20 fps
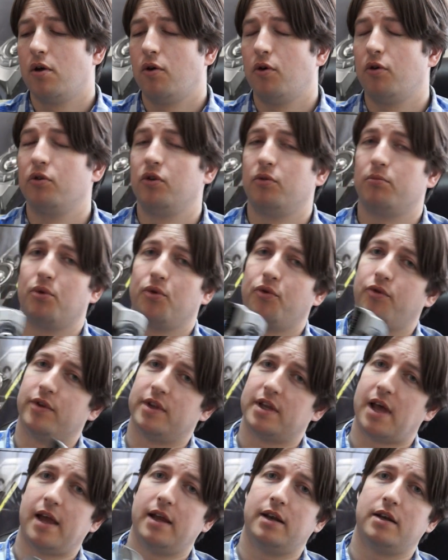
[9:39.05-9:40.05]
on both the
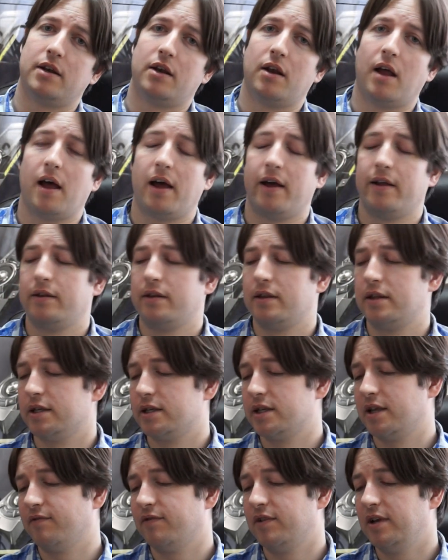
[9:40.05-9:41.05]
Titan and the
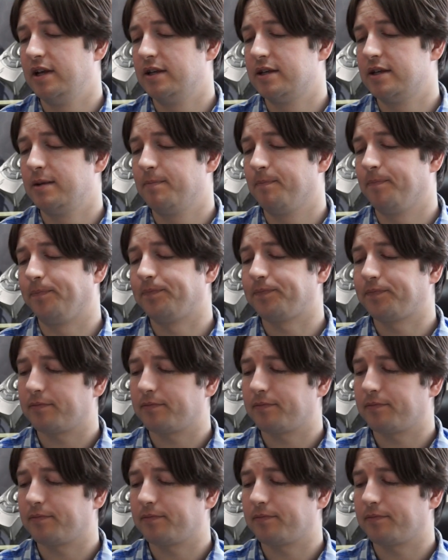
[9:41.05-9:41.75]
780.